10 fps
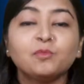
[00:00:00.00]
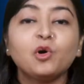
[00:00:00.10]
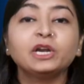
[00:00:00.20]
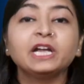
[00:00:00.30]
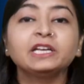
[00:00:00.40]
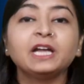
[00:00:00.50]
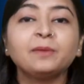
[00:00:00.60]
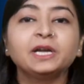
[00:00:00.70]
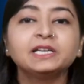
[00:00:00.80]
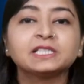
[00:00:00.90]
more agri
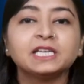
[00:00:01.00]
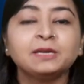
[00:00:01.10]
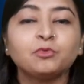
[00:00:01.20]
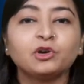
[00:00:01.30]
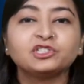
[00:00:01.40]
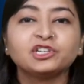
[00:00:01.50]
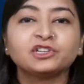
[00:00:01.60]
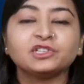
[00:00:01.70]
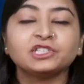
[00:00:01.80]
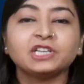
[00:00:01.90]
updates, keep watching
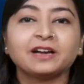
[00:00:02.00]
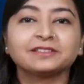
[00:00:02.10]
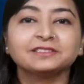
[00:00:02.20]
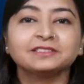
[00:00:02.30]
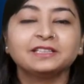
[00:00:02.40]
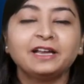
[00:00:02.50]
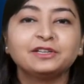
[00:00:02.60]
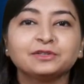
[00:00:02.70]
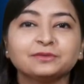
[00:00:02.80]
Krishi Jagran. Thank